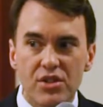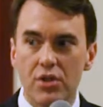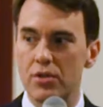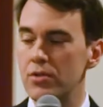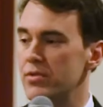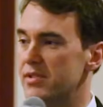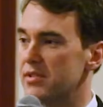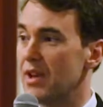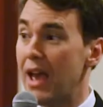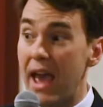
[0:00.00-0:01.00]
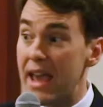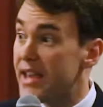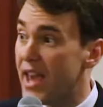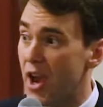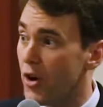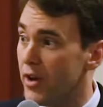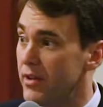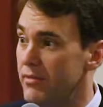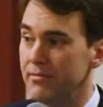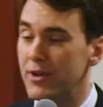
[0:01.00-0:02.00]
Hughes, hey
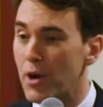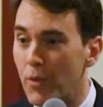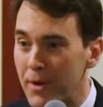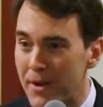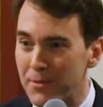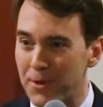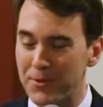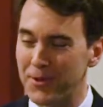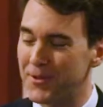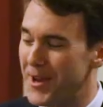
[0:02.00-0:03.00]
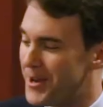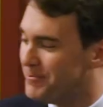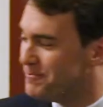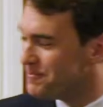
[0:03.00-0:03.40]
Karen? What am I supposed to say?